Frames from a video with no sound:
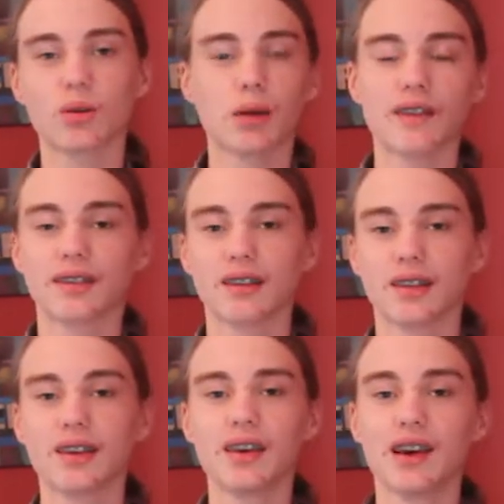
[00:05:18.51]
It's
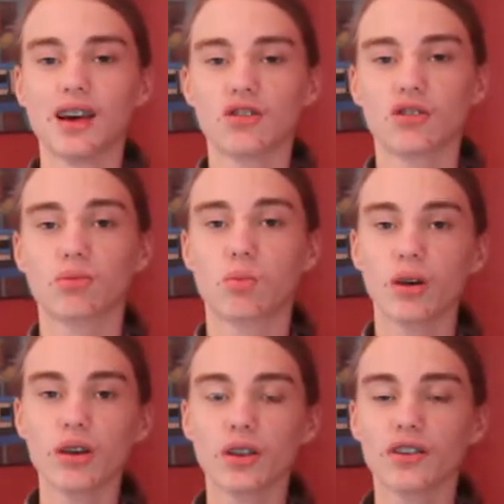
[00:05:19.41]
basically
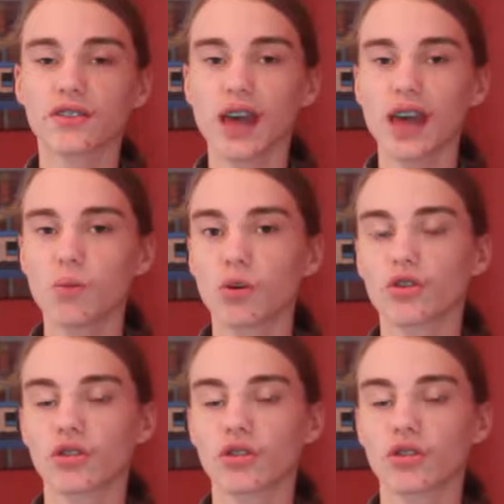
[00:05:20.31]
just what you're gonna say,